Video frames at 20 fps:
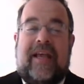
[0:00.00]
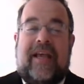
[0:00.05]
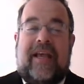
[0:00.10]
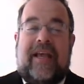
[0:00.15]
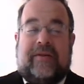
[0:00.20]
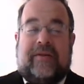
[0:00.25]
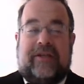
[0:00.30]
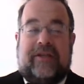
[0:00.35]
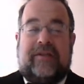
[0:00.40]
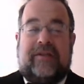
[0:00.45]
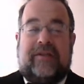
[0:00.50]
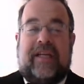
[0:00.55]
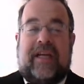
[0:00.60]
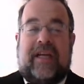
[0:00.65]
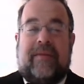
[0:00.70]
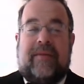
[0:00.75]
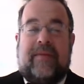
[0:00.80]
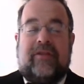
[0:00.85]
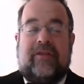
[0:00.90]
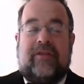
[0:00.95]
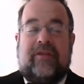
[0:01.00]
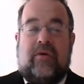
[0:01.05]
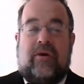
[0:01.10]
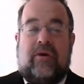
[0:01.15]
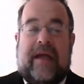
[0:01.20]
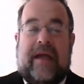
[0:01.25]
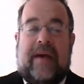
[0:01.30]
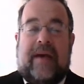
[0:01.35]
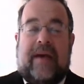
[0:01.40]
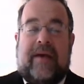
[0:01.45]
Now what's interesting about the
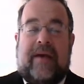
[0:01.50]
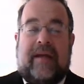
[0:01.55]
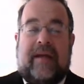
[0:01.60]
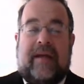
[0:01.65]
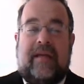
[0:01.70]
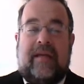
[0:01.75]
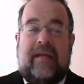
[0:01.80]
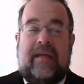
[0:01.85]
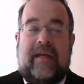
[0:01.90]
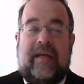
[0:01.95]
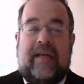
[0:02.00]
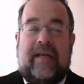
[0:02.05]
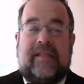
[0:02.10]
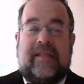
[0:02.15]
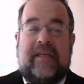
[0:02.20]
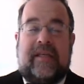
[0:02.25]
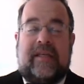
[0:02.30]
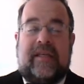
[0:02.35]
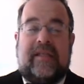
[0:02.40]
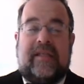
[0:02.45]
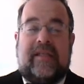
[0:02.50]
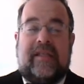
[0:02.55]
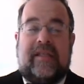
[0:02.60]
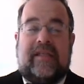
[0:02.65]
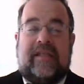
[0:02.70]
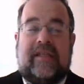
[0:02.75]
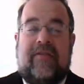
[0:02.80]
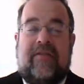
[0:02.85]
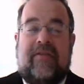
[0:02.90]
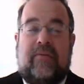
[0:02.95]
word emet is it
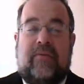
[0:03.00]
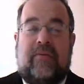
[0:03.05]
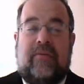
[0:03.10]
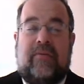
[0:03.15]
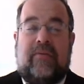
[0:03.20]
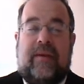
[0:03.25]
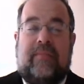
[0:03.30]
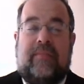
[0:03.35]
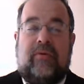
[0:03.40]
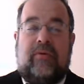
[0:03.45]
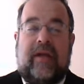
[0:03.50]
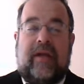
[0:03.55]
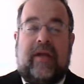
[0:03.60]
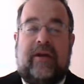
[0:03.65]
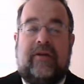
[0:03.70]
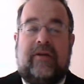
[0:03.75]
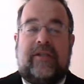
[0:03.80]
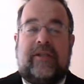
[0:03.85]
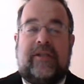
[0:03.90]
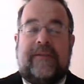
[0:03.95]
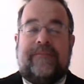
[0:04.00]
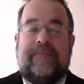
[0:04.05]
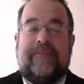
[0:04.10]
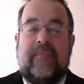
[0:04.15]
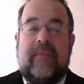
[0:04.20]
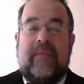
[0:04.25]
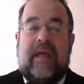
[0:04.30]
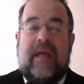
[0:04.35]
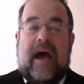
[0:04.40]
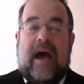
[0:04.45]
consists of 3 Hebrew letters,
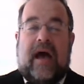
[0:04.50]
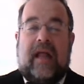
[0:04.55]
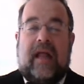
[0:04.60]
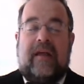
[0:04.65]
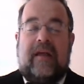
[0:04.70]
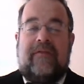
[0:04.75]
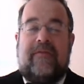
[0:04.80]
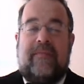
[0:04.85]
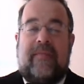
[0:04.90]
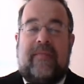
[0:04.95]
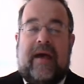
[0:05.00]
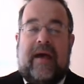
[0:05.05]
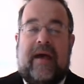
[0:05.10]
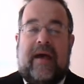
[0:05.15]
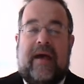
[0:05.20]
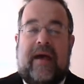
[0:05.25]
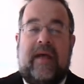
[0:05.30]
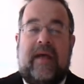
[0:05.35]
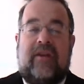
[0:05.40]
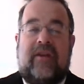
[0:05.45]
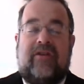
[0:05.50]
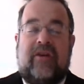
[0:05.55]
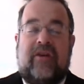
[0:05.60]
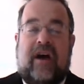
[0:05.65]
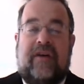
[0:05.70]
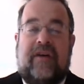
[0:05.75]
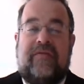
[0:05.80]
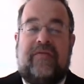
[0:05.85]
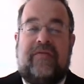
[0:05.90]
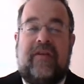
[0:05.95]
aleph, mem, and
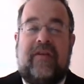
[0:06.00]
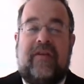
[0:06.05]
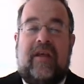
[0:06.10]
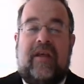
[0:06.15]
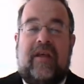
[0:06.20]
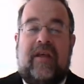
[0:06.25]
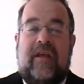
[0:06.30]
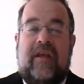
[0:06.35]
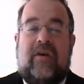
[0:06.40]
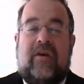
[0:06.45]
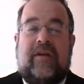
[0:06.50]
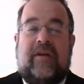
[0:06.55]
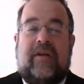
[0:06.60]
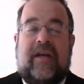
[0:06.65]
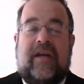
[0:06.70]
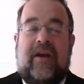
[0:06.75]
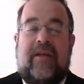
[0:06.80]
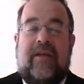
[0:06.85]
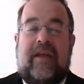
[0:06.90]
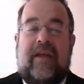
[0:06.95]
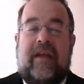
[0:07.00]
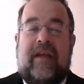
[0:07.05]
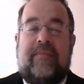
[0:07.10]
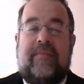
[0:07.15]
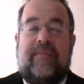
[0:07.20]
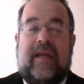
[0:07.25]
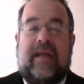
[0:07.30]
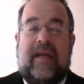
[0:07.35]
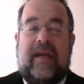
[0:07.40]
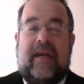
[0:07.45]
taf, which are the
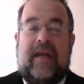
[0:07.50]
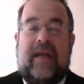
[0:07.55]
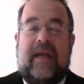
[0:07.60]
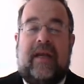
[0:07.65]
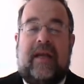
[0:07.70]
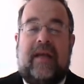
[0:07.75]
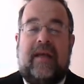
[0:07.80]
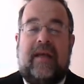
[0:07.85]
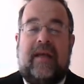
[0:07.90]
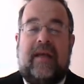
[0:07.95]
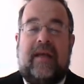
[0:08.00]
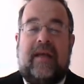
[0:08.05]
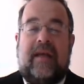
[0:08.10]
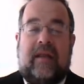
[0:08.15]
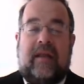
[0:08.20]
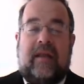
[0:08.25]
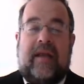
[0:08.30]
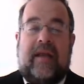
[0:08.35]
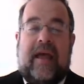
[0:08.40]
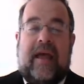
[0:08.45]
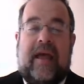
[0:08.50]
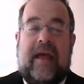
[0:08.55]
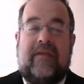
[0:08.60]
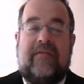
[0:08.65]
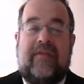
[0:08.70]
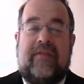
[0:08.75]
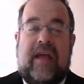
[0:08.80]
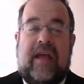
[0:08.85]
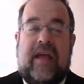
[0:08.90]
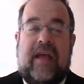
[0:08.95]
beginning, middle, and end
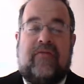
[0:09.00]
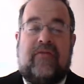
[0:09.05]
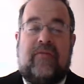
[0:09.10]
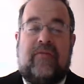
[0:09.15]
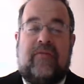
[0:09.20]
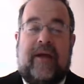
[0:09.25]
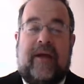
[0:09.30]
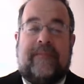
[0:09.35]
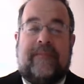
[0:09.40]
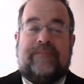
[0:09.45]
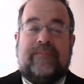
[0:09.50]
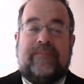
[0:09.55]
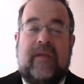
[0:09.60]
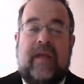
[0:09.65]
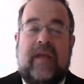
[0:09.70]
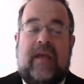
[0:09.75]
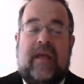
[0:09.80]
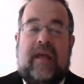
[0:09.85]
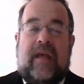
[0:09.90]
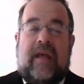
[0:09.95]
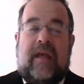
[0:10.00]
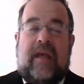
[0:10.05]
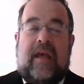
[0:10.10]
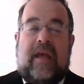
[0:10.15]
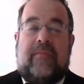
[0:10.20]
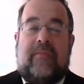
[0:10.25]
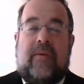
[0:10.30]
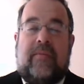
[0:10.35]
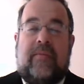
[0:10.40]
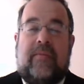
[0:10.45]
of the alphabet.
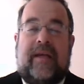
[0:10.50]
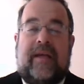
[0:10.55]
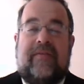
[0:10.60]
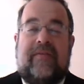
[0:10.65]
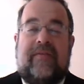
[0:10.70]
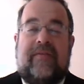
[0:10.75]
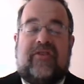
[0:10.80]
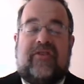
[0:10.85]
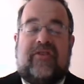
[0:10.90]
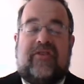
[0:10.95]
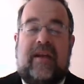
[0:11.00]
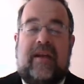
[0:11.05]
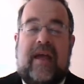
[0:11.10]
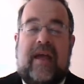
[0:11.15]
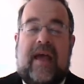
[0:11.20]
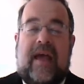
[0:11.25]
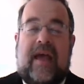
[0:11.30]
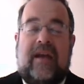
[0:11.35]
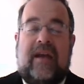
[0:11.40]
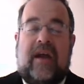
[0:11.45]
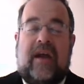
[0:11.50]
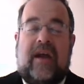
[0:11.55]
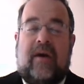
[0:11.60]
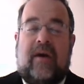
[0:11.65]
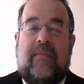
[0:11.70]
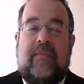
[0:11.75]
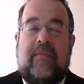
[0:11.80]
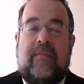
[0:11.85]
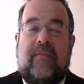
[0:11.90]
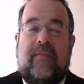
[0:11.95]
And when we end
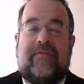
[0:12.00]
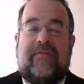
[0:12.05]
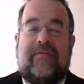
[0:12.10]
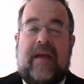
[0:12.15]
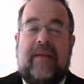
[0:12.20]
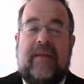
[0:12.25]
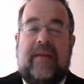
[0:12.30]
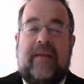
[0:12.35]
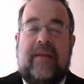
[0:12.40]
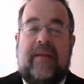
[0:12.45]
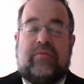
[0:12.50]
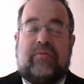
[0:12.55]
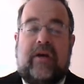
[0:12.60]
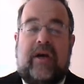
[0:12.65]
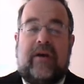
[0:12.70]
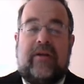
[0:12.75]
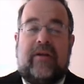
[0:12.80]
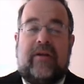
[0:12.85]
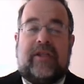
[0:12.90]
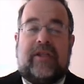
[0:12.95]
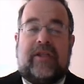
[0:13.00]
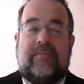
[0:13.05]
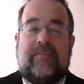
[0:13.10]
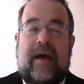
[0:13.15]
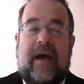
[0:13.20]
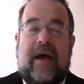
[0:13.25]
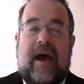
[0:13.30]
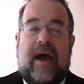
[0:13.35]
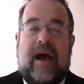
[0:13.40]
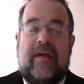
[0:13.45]
our most famous prayer, the
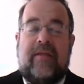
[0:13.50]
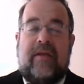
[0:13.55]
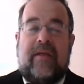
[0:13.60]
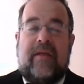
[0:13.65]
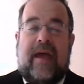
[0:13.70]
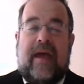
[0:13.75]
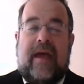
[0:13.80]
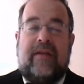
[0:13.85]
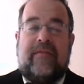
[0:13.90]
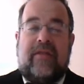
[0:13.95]
Shema, the end